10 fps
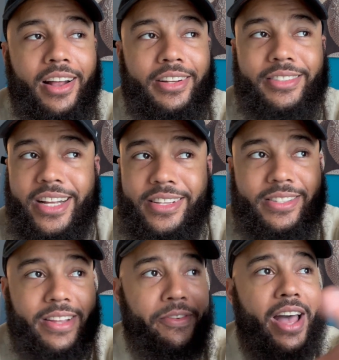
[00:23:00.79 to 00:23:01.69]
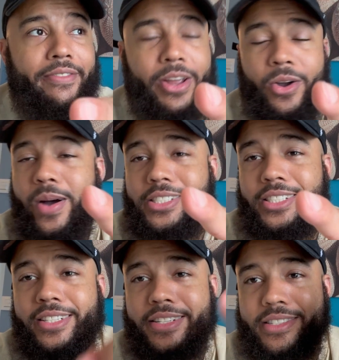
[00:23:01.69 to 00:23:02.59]
just if you have any
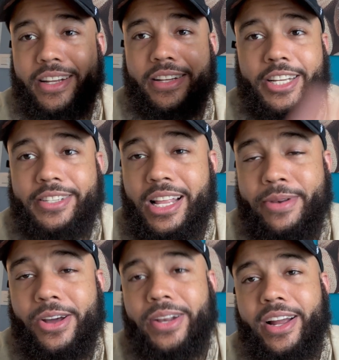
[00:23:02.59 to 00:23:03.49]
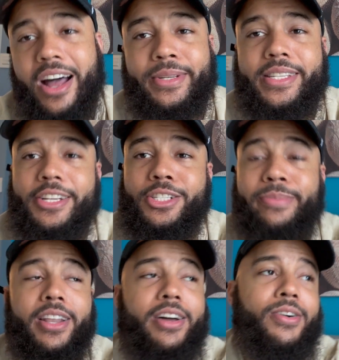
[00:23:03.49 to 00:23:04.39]
questions, just let me know in the comment section
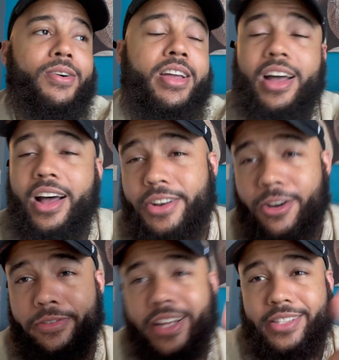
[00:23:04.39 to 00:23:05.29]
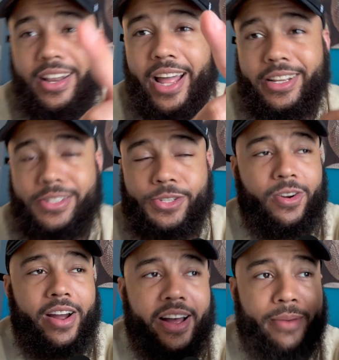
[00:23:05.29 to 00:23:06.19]
below. Don't forget to like,
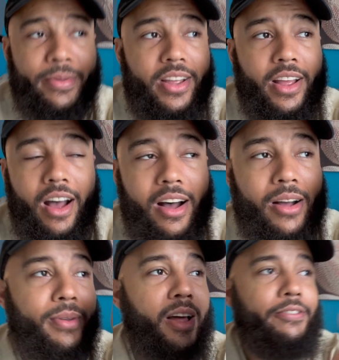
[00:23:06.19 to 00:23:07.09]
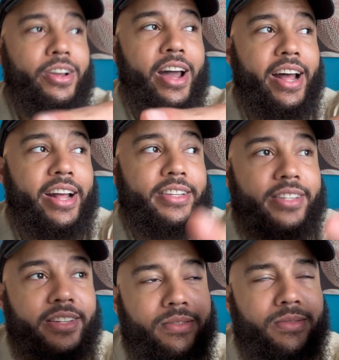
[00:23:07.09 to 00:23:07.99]
subscribe. Love you guys.
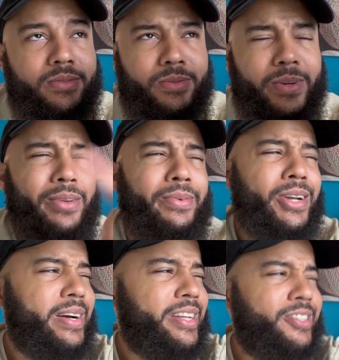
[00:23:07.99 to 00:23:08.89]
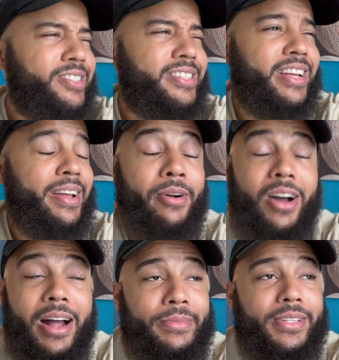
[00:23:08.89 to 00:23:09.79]
Wait, what do I usually say? Bro,
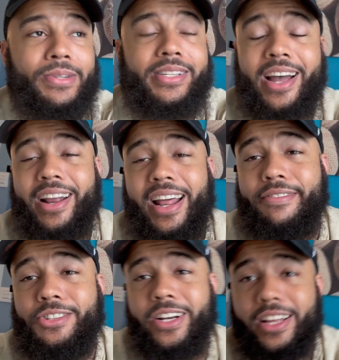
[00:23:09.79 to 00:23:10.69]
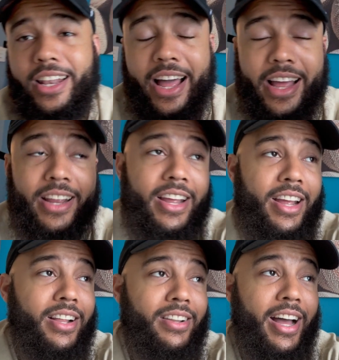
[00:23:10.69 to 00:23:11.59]
I'm so tired. I've drank a lot.
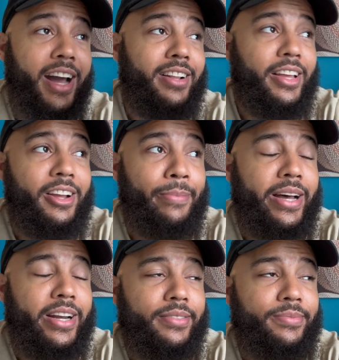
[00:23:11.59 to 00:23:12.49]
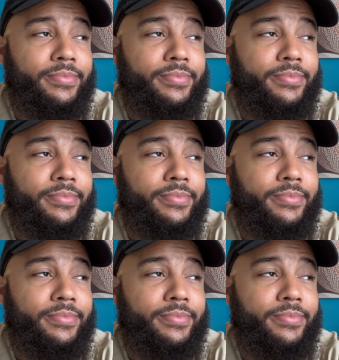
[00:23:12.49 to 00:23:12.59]
I gotta think about it.